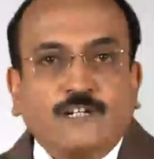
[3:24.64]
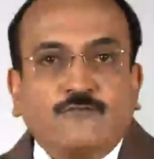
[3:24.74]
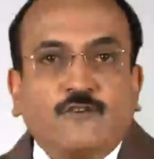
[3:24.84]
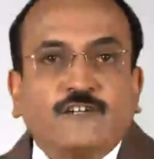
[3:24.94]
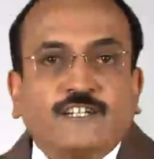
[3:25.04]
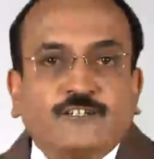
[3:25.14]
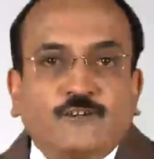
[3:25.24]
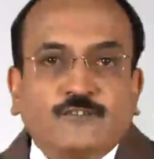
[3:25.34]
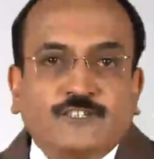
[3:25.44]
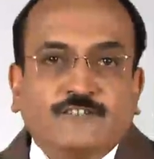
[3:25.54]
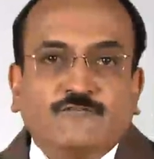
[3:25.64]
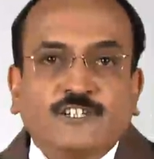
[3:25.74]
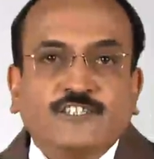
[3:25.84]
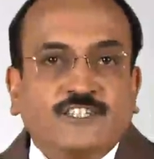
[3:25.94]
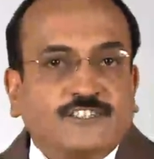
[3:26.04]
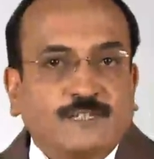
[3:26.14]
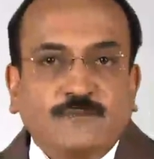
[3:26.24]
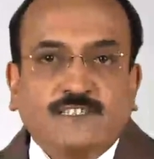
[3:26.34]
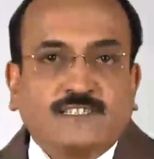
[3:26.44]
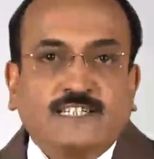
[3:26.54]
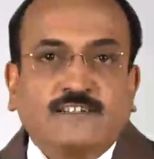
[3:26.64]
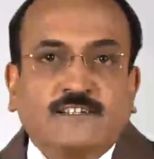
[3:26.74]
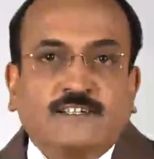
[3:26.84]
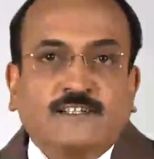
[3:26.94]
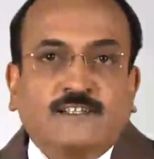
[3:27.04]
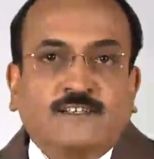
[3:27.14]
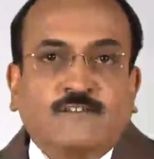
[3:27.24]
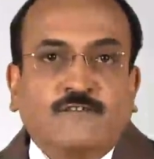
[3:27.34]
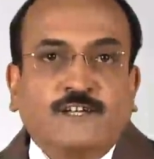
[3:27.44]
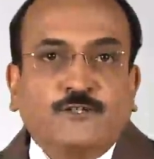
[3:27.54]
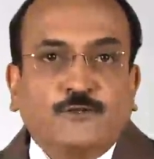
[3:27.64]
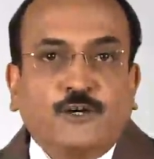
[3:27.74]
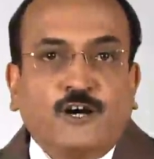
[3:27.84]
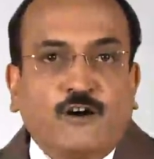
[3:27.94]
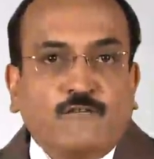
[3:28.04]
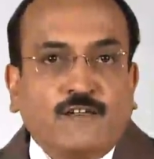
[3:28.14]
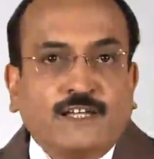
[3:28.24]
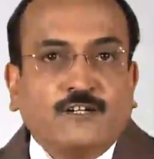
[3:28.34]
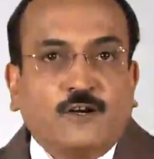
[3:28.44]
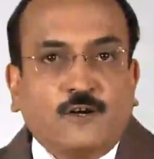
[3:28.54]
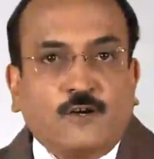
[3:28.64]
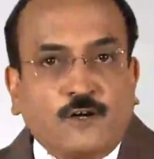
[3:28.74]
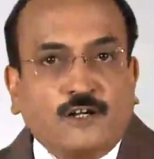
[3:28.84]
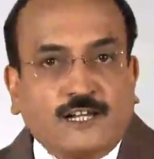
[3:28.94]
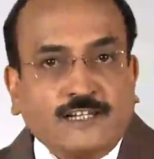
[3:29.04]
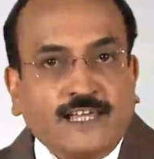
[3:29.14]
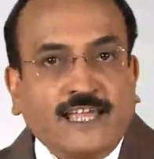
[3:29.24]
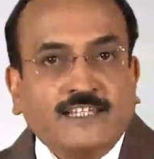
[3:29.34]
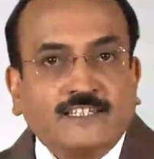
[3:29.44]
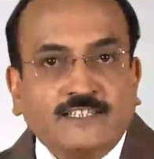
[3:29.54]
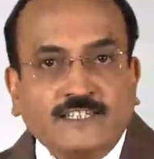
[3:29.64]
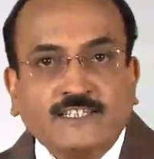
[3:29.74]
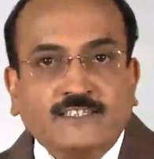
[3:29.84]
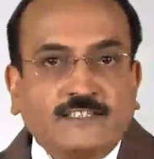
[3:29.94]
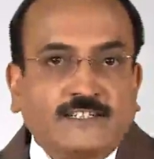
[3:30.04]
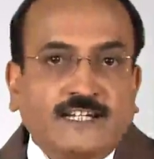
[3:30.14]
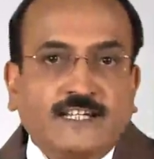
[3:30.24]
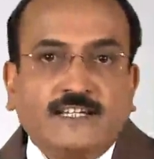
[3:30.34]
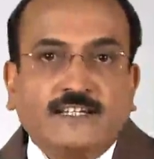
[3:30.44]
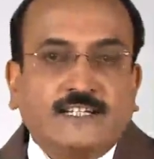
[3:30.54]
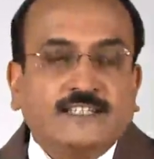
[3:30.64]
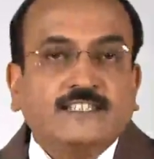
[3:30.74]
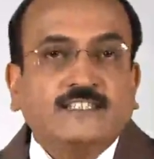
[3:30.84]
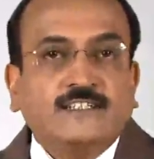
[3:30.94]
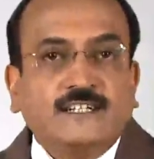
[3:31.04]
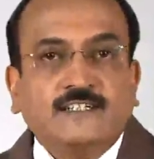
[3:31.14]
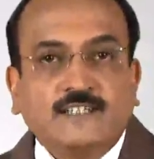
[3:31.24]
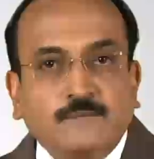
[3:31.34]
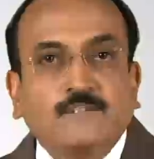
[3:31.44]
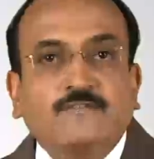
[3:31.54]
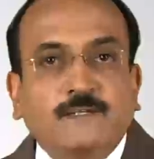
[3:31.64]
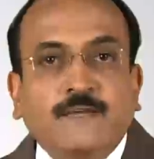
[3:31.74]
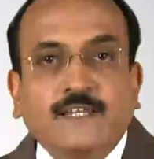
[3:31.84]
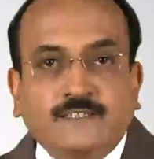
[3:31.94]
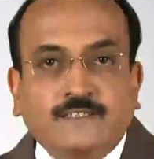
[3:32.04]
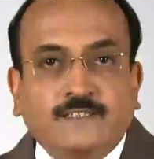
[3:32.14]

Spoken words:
and forward technology works seamlessly when you are offline or online and syncs the data in a consistent and trouble-free manner.